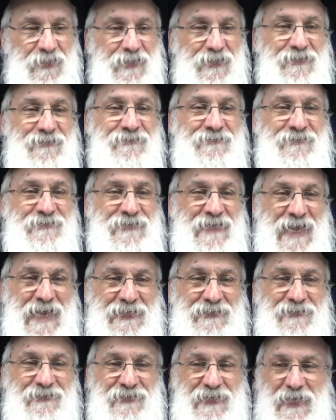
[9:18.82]
is
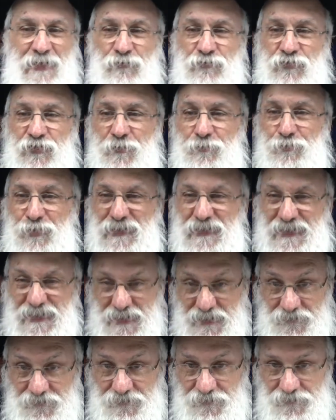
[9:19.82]
not allowed to
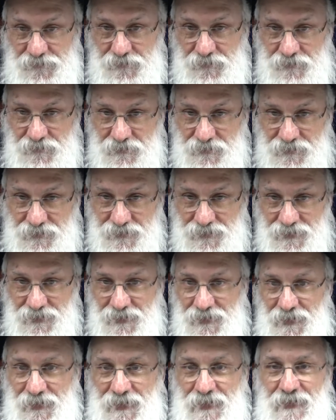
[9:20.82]
believe
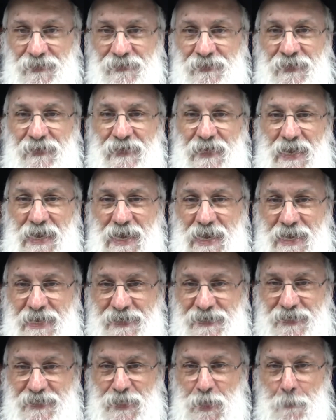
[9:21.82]
that
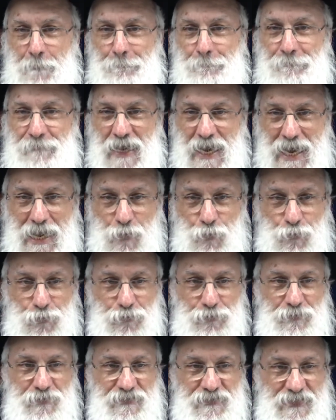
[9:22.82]
any
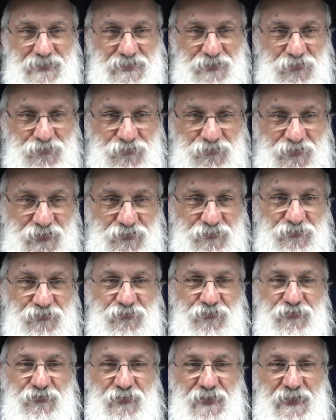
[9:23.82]
power that
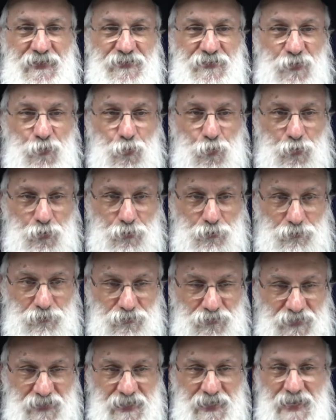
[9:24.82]
exists in the
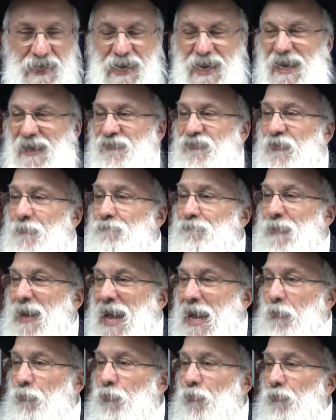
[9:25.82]
world has a
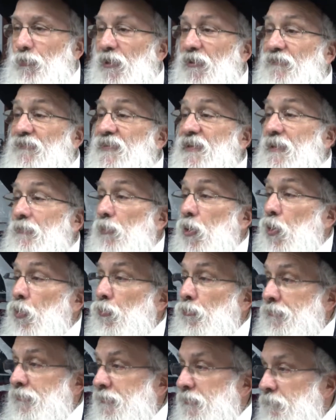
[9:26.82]
power of their
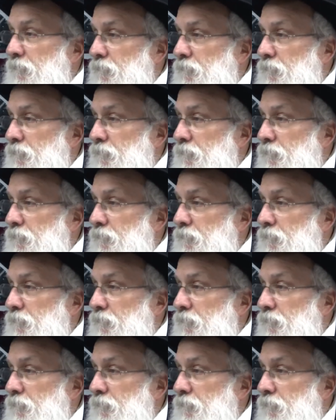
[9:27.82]
own.